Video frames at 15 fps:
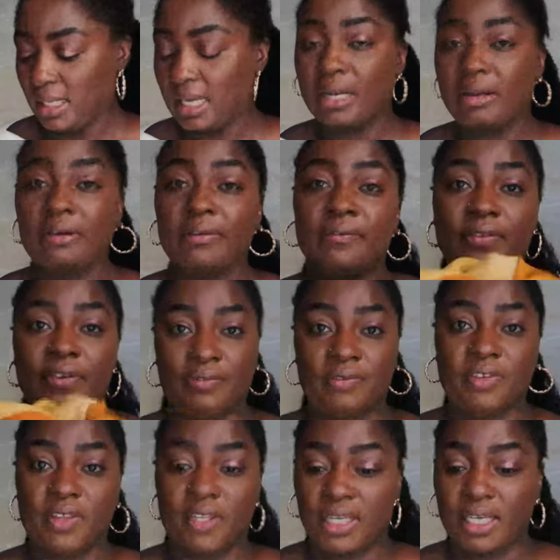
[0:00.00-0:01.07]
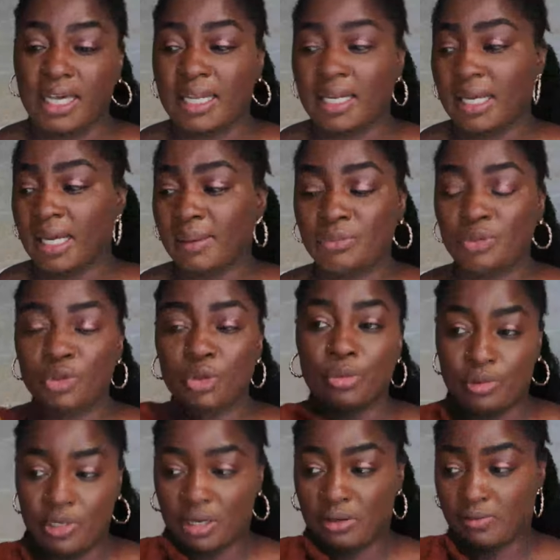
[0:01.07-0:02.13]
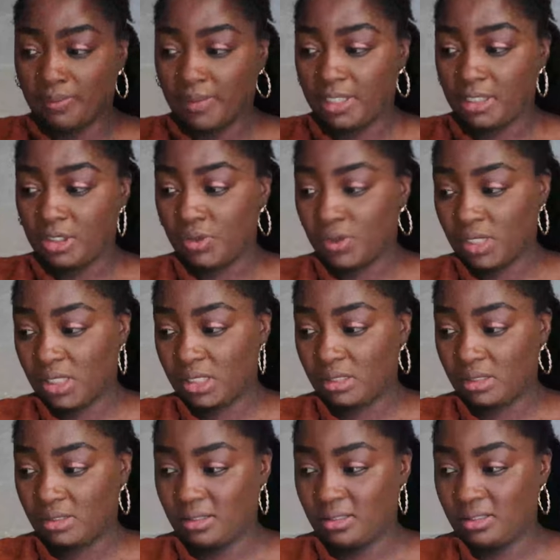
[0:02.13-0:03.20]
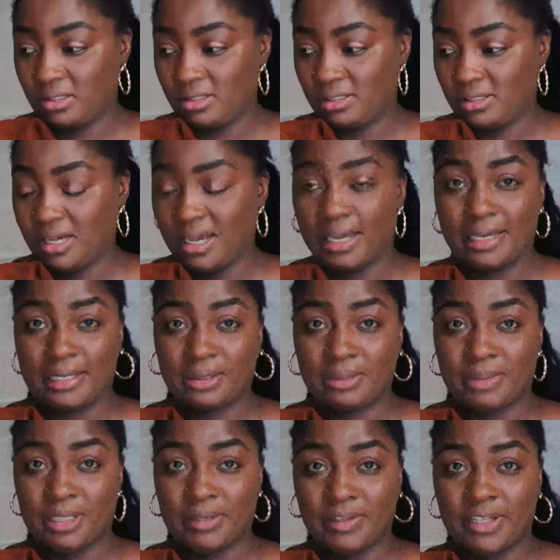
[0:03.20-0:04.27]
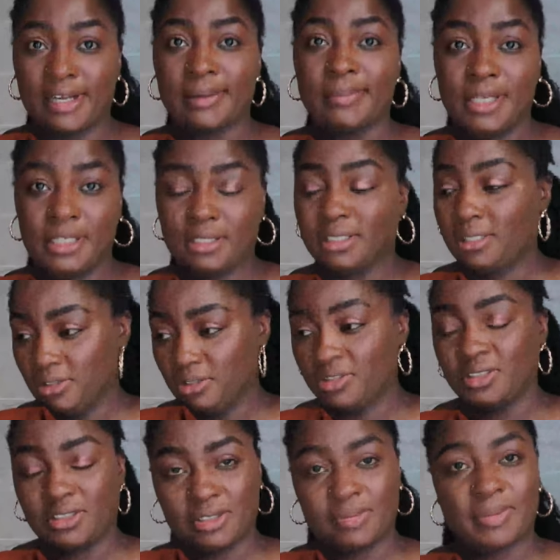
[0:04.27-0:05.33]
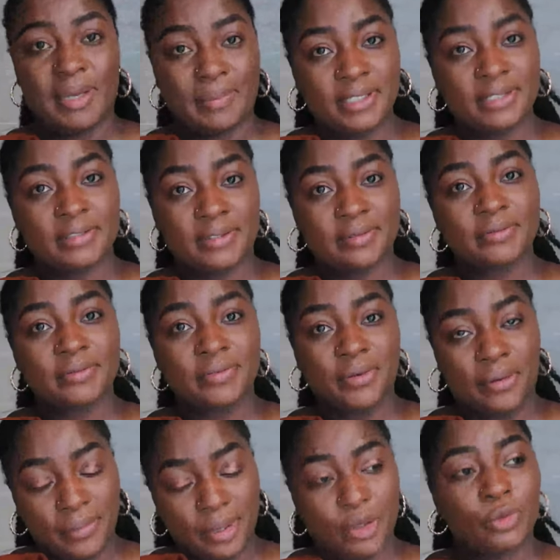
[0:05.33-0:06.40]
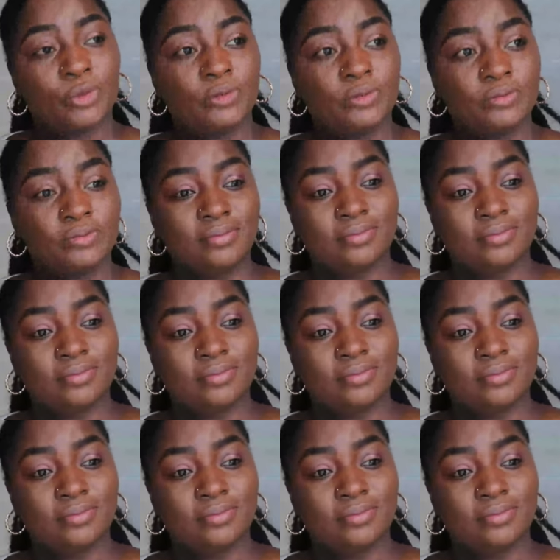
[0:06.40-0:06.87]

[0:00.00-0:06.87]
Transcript: I love everything, and I'm so proud of my choices. I cannot believe that I made these choices by myself on my own.